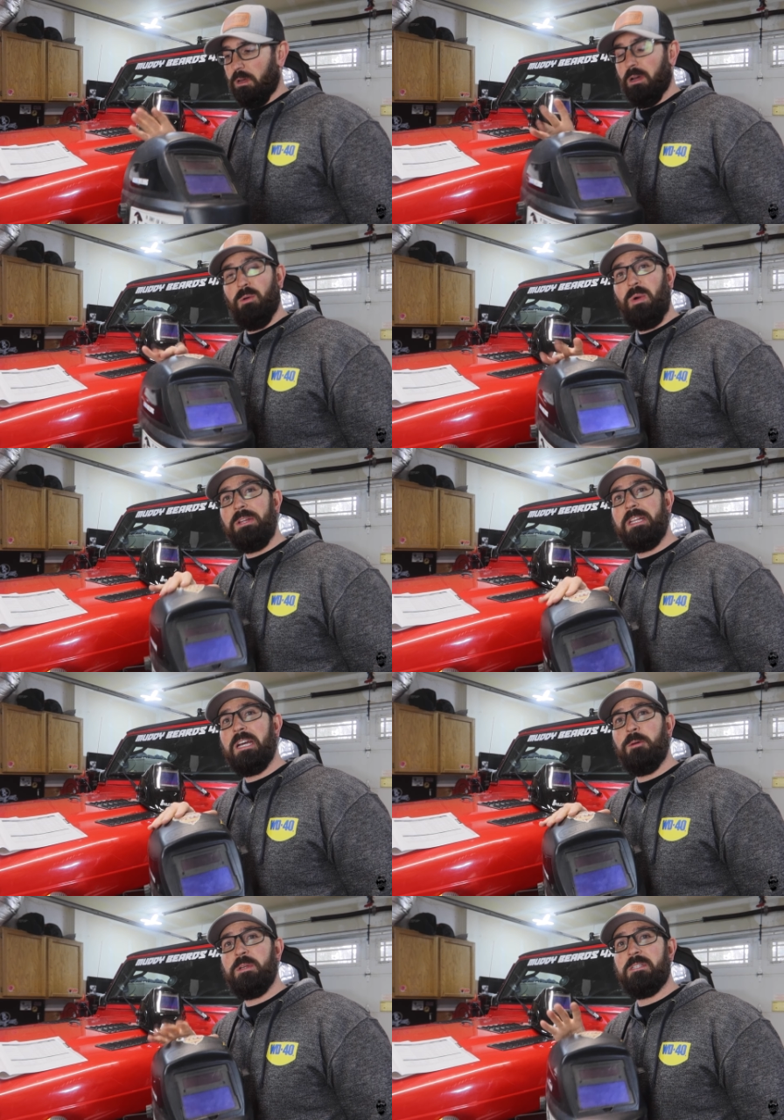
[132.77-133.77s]
uh, welding
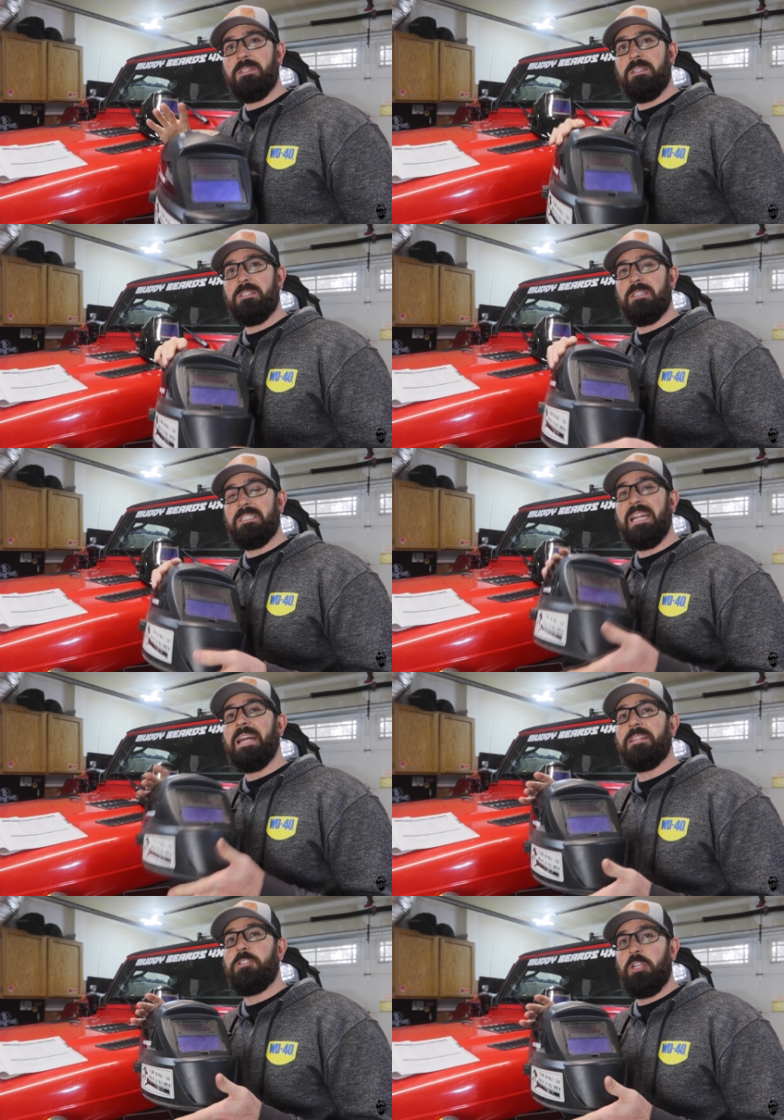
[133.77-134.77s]
helmets. This is
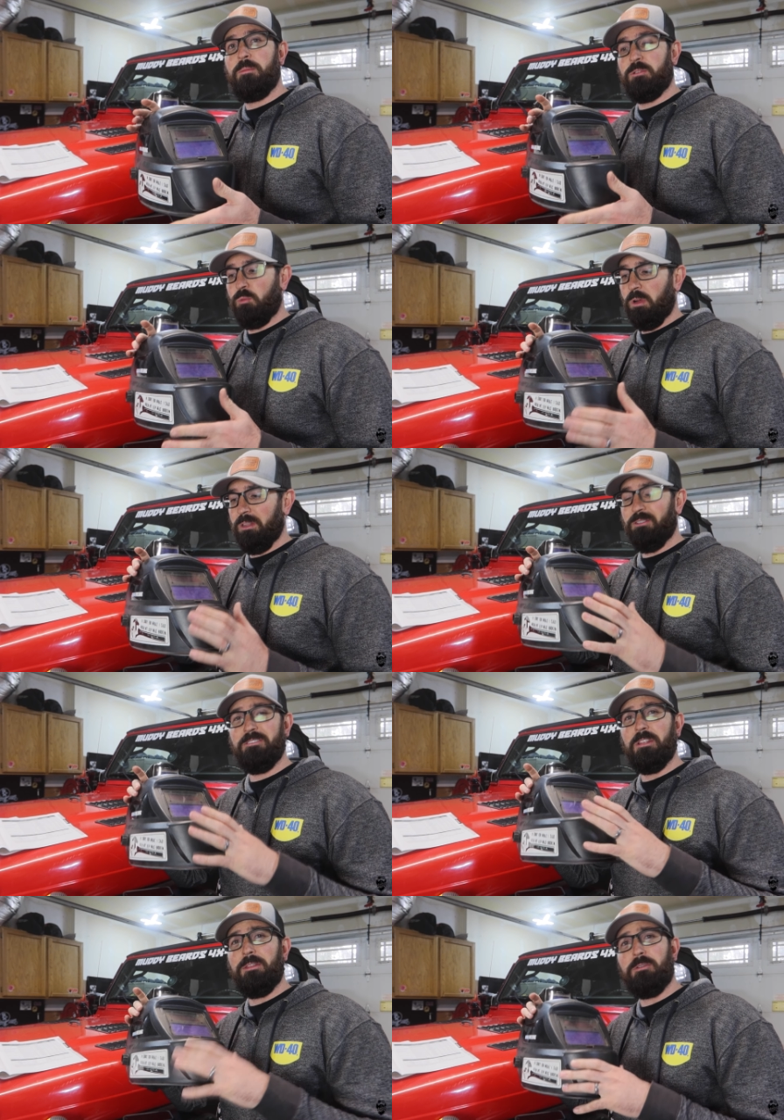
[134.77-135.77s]
not the cheapest one. There
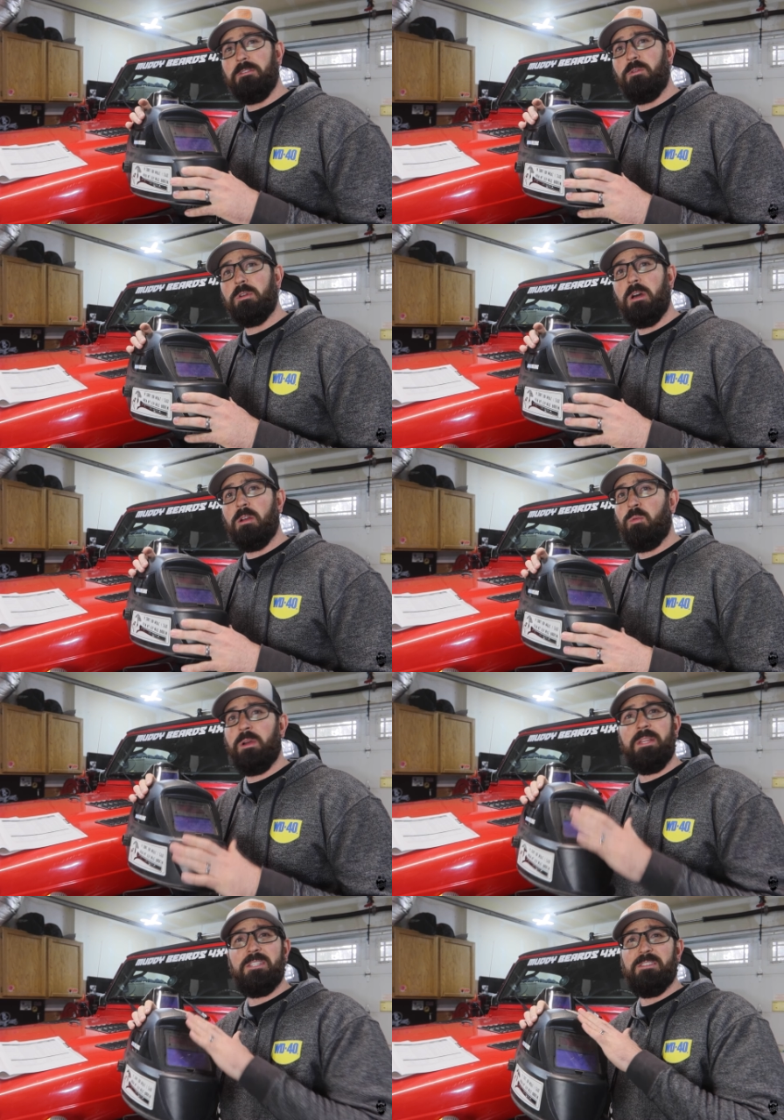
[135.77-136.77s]
is a thirty-four dollar
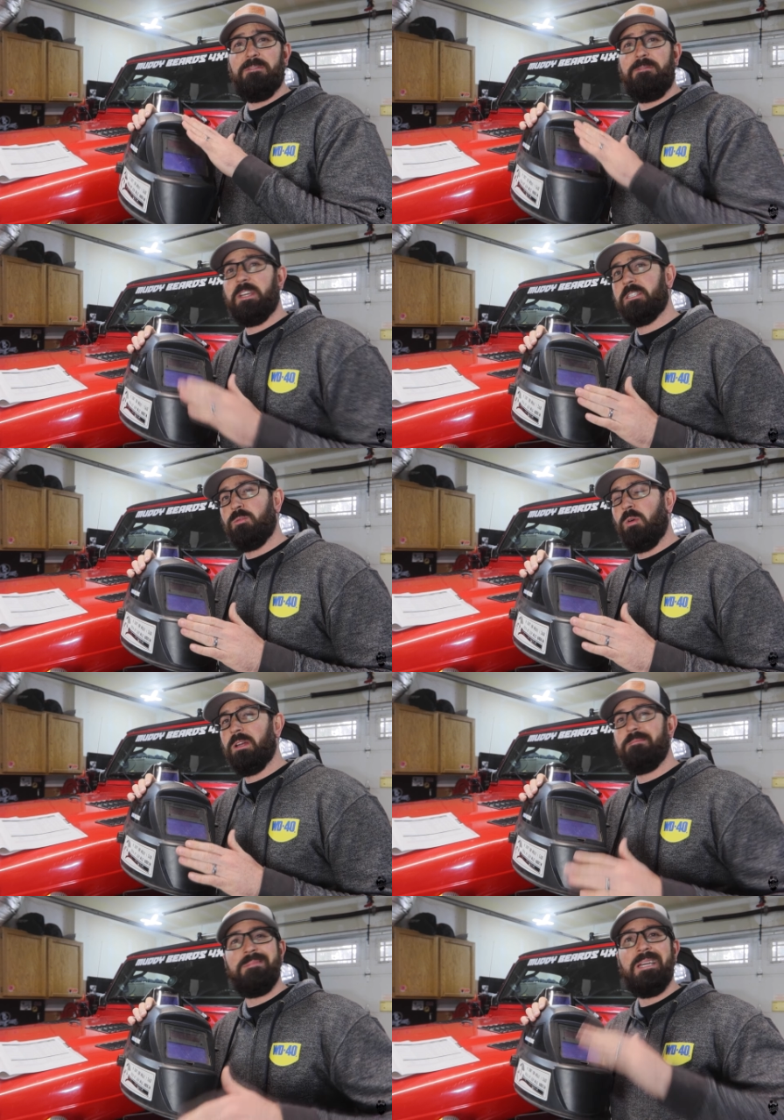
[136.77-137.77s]
one that's a fixed
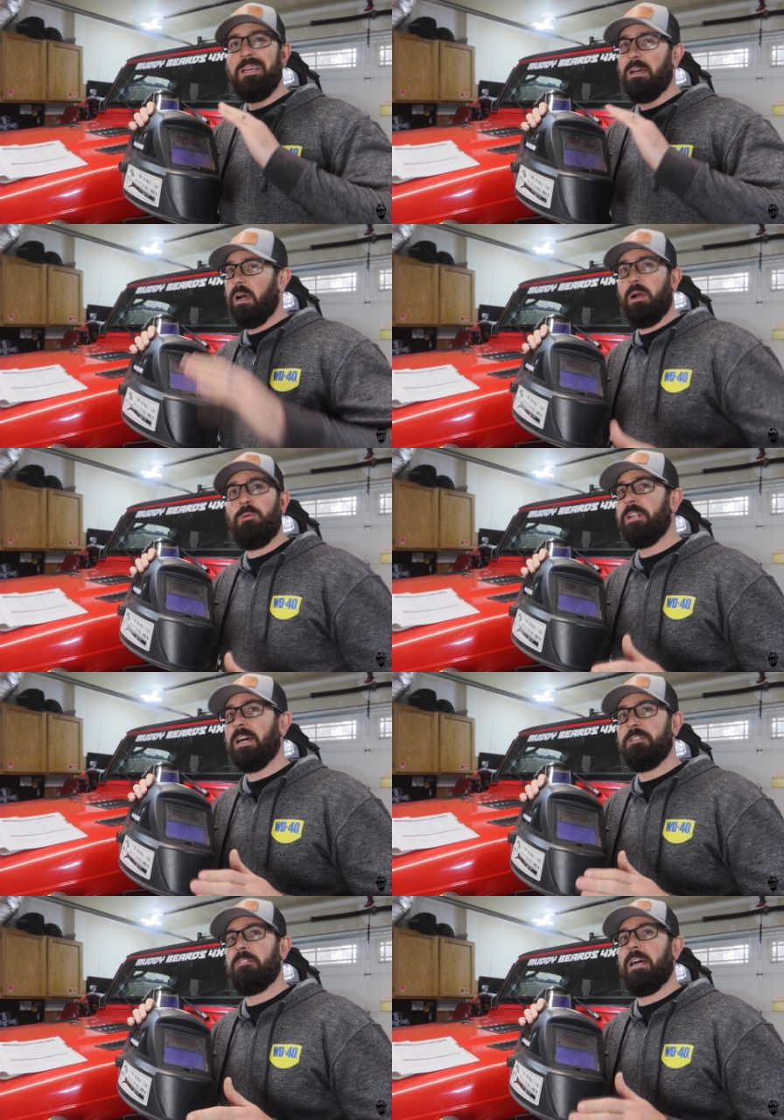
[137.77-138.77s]
one. I would
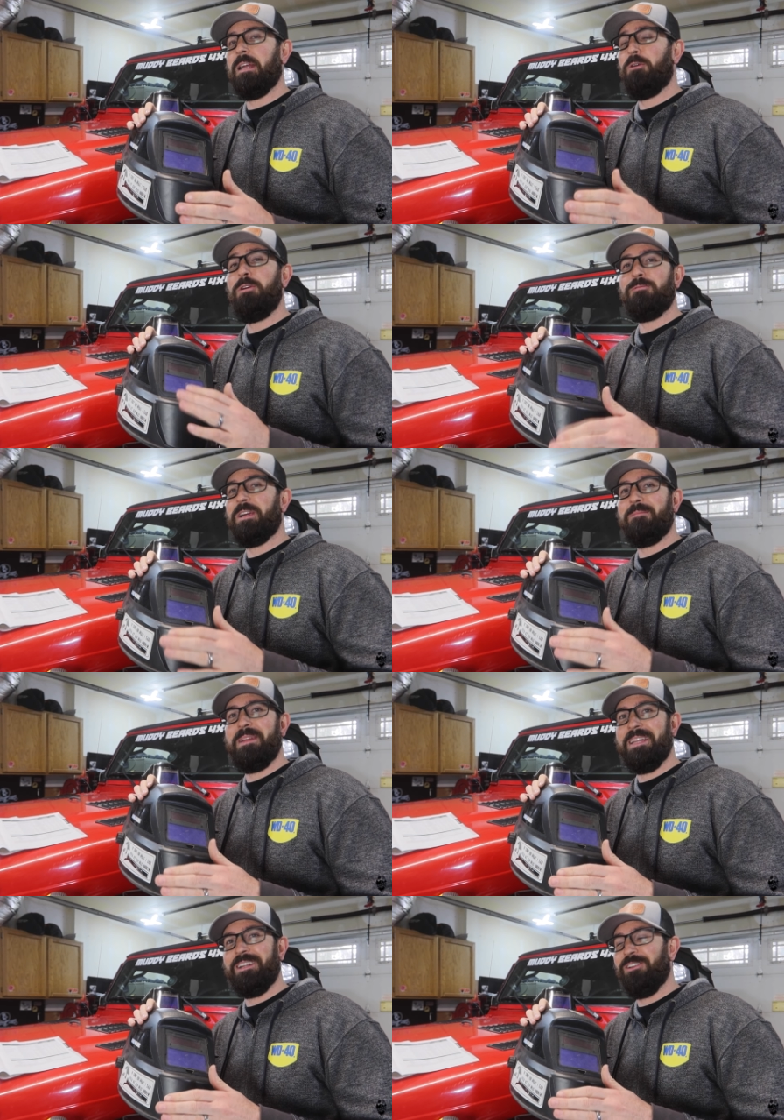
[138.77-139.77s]
not do that. I wouldn't
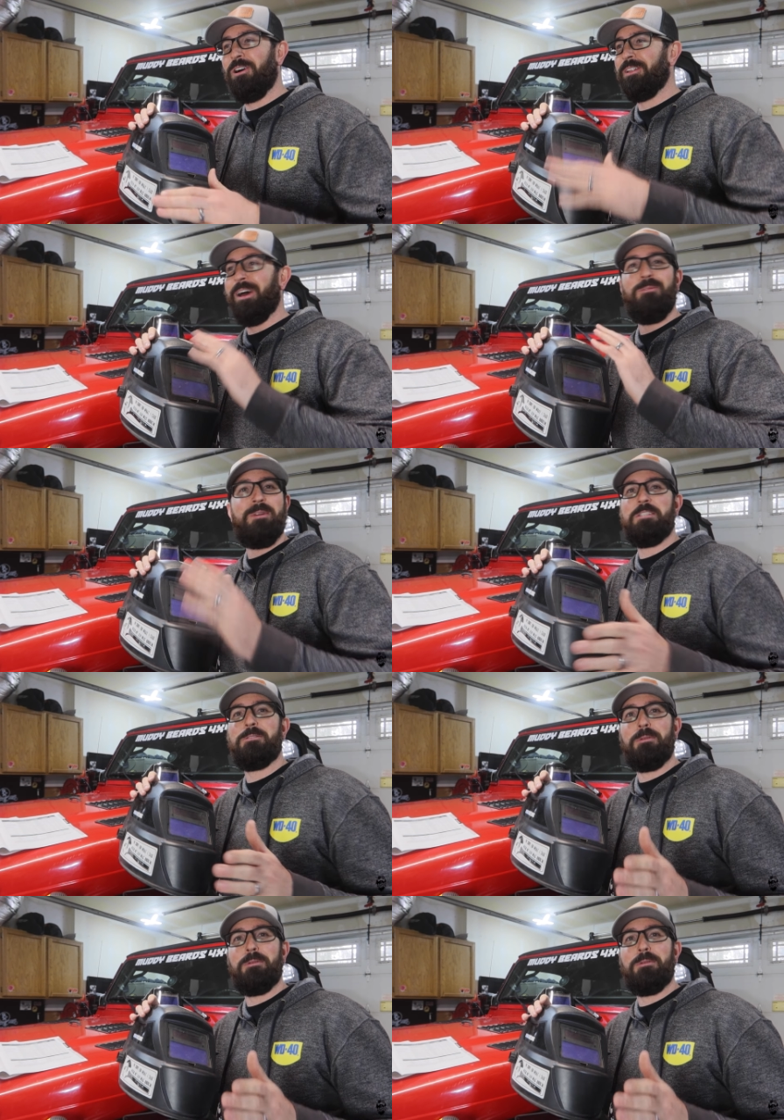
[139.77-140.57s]
recommend that at all. Not waste